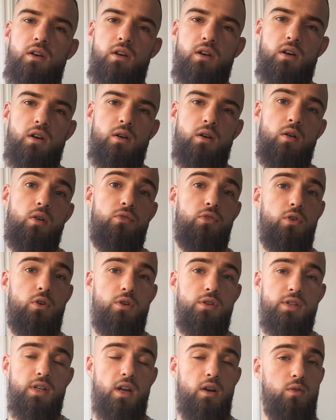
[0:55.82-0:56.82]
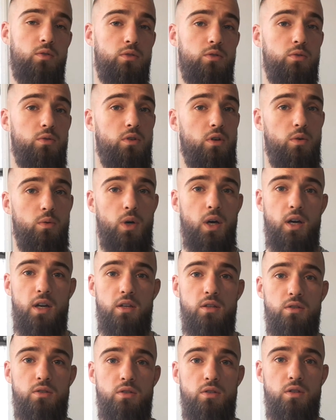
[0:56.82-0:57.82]
Of course, I don't do
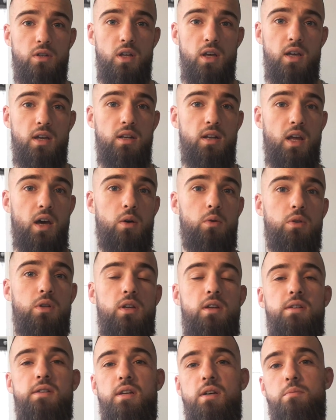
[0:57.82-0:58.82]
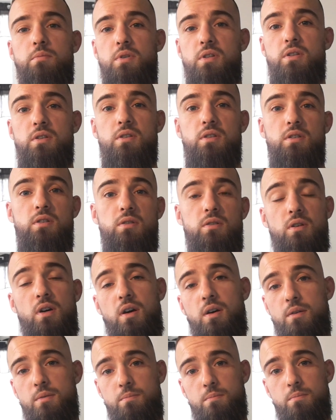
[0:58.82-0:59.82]
karate today. Nowadays,
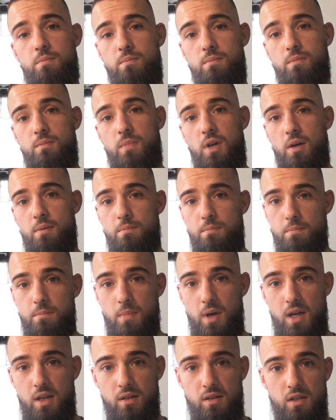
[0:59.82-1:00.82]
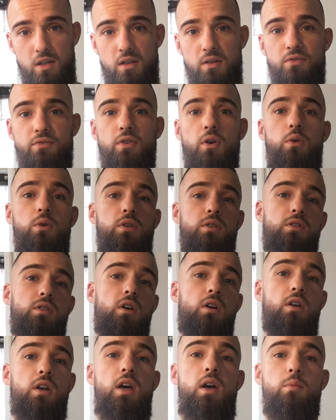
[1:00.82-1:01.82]
I'm mainly focused
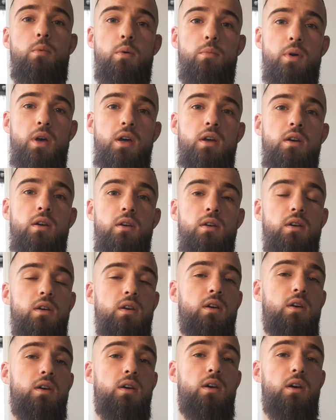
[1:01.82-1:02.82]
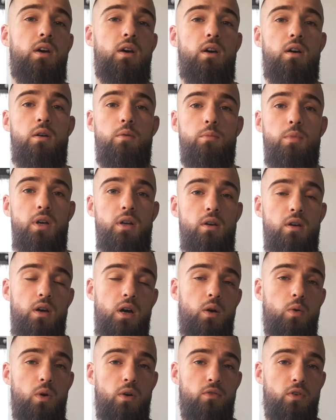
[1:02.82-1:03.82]
on MMA.
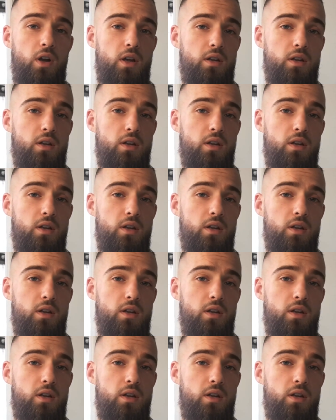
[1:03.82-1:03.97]
However,